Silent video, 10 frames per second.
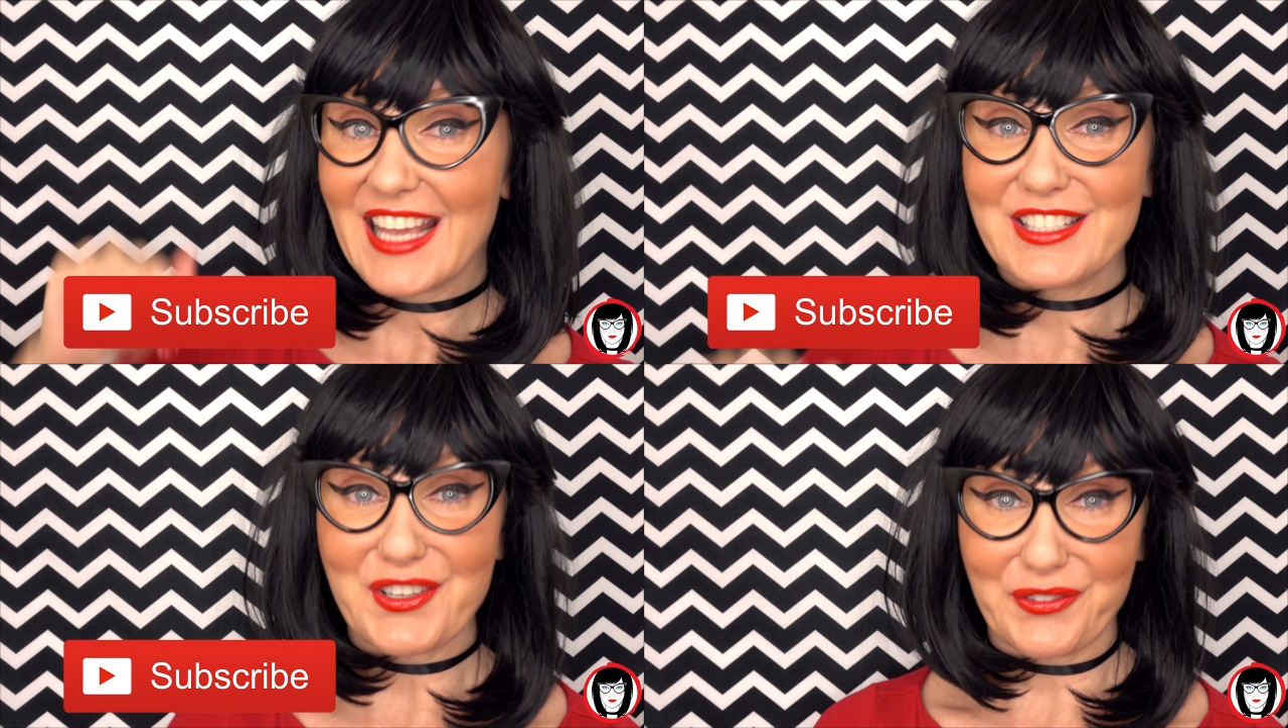
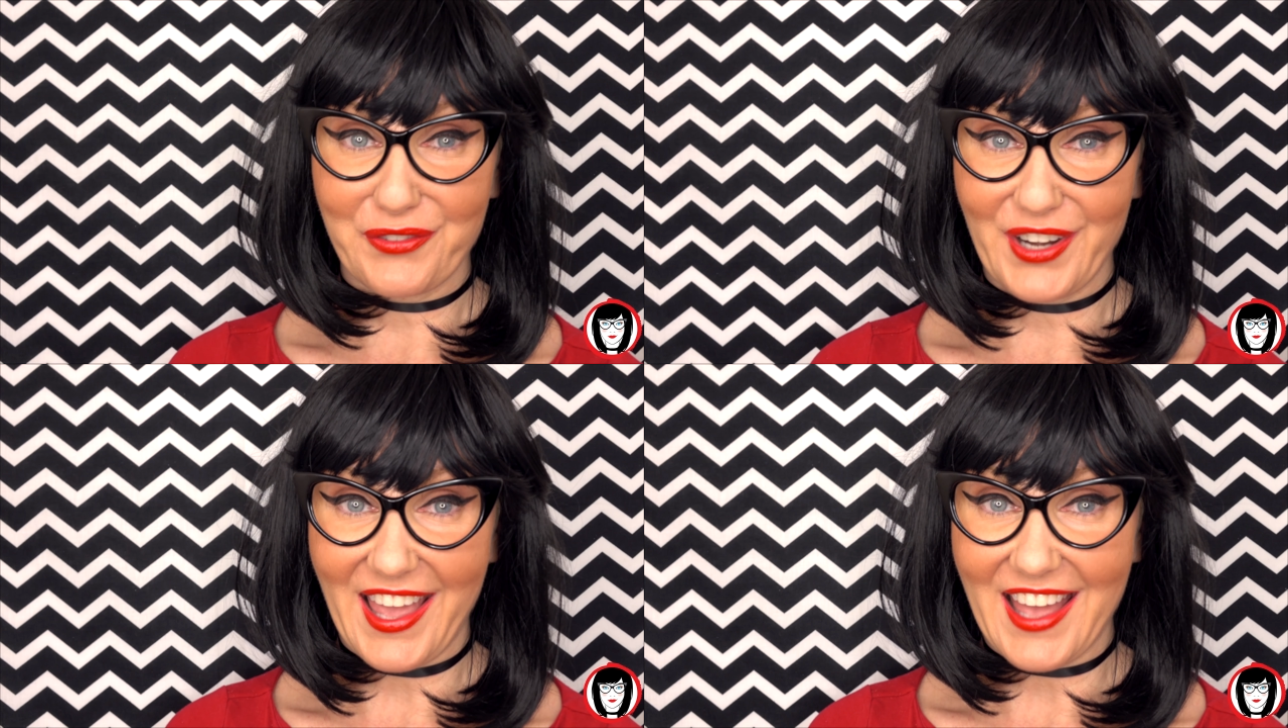And don't
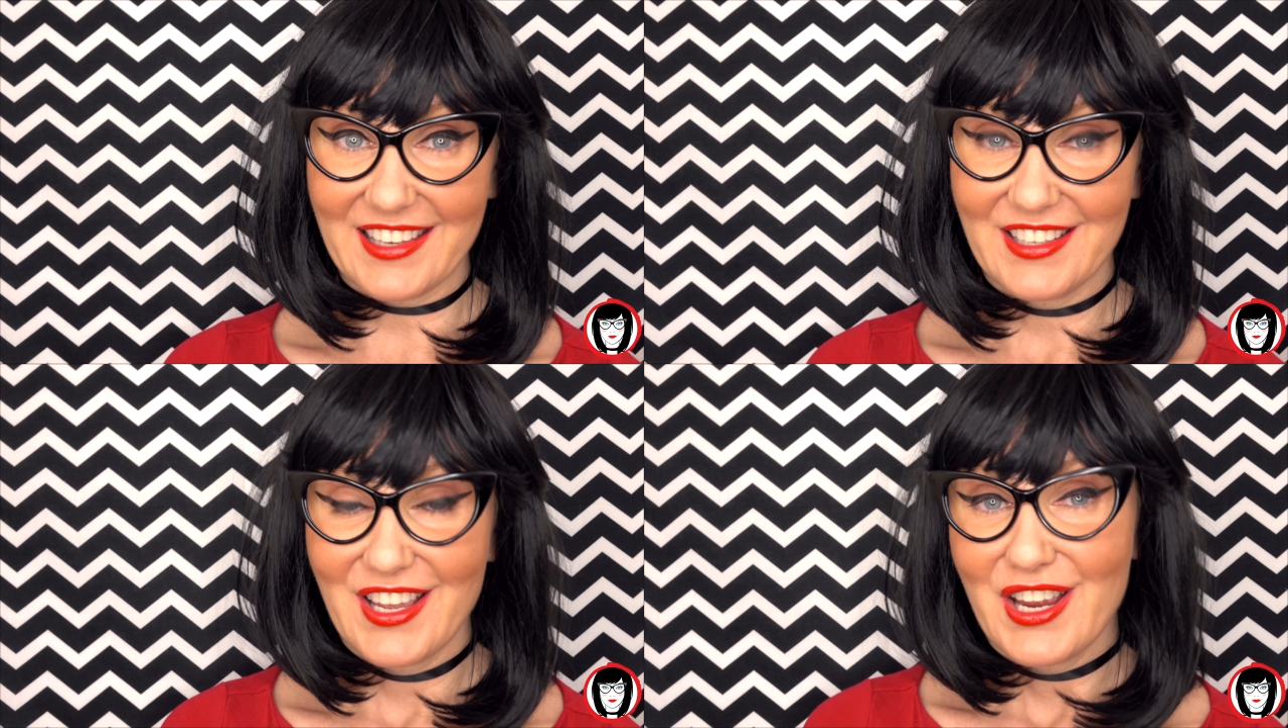
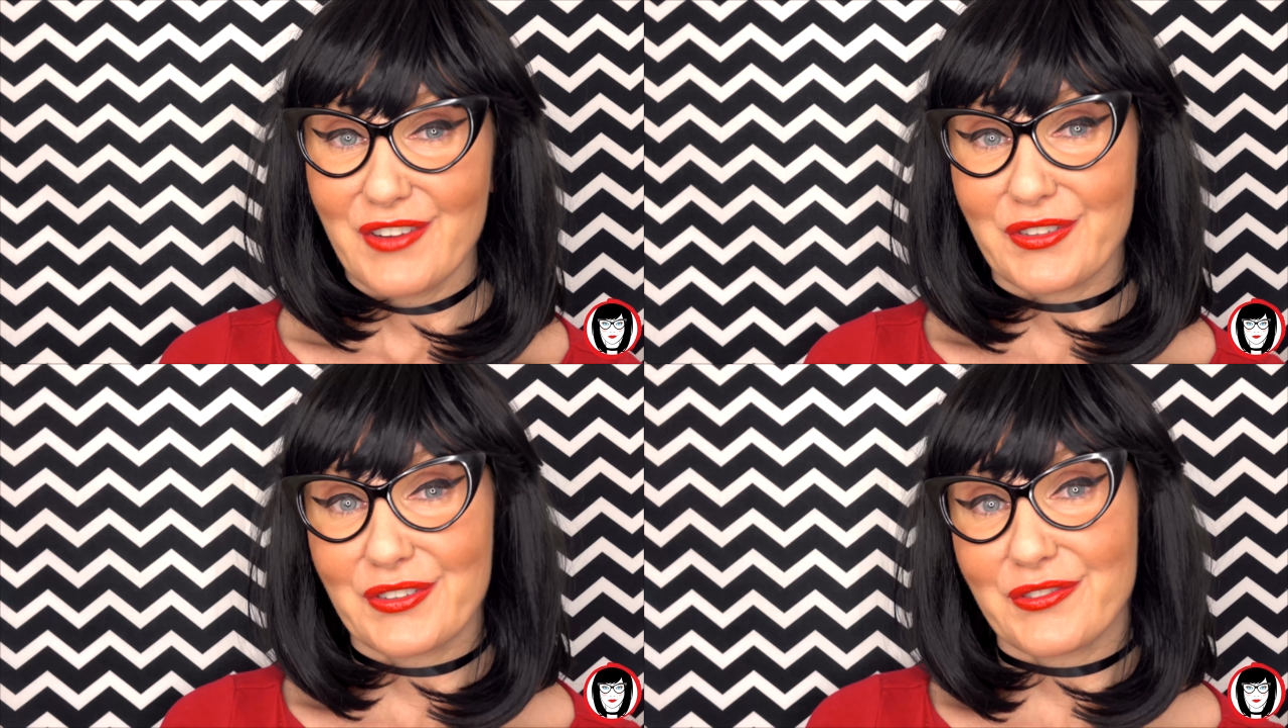forget,
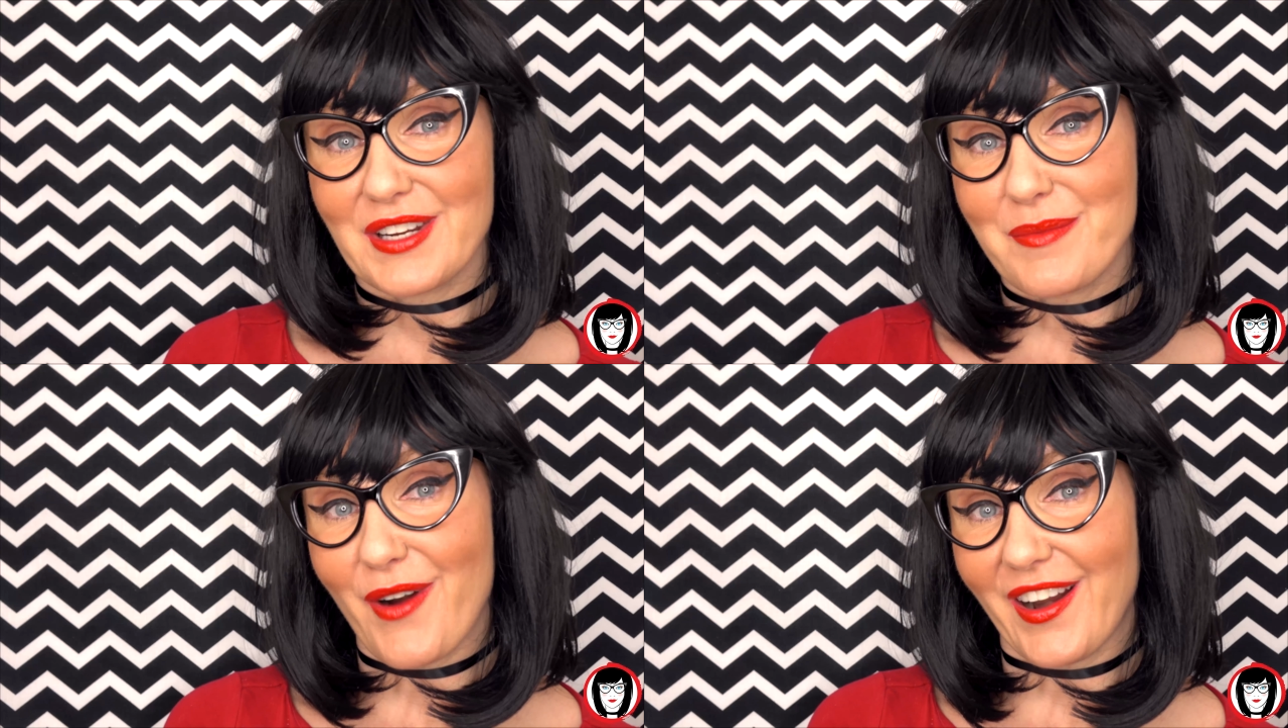for
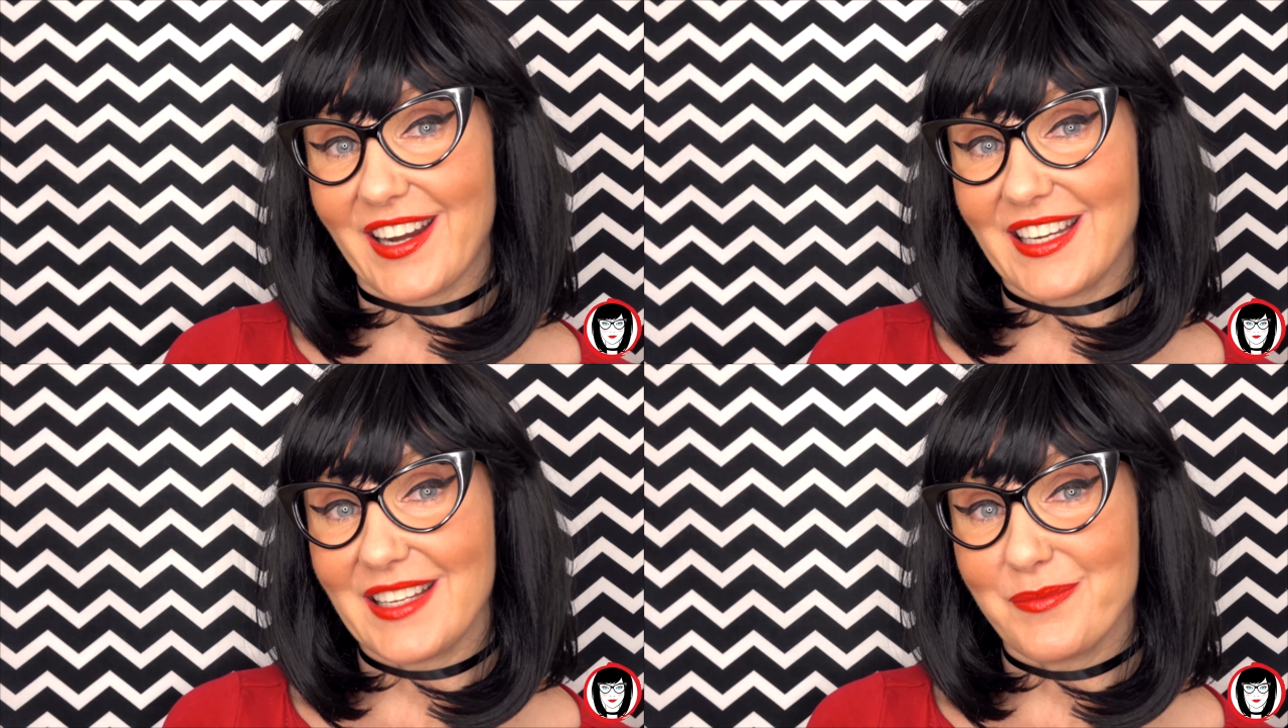free
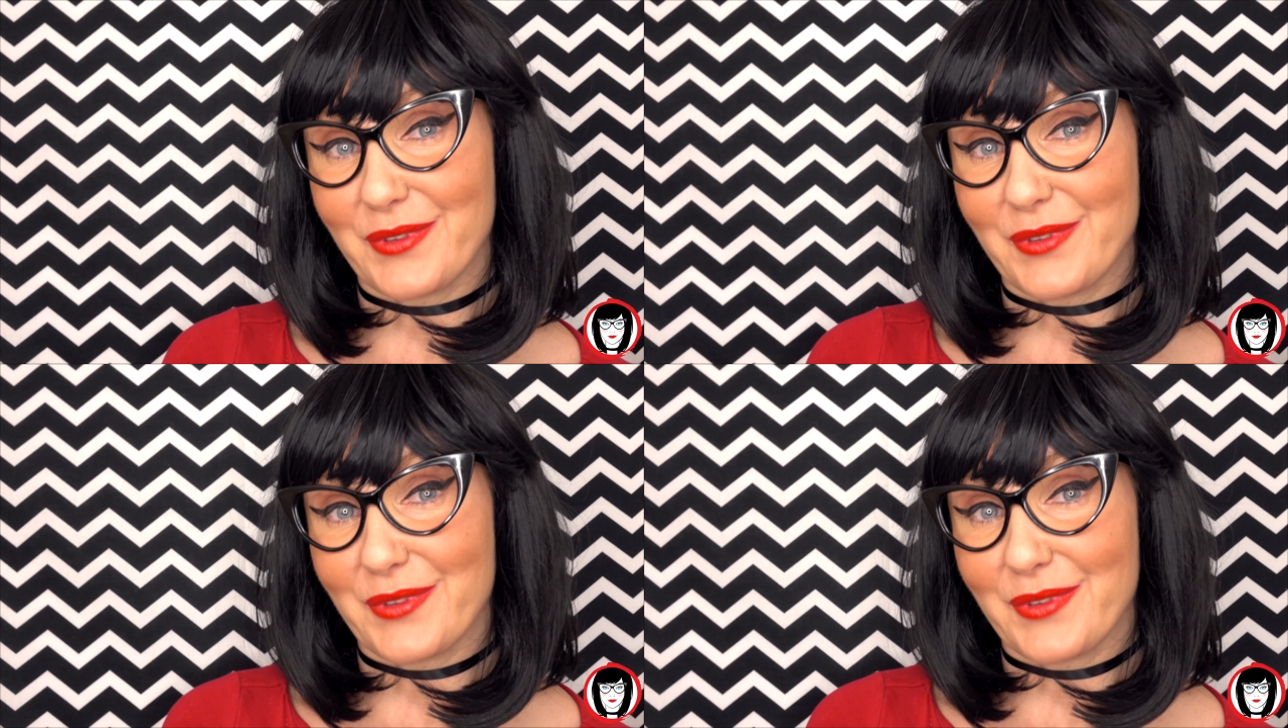marketing,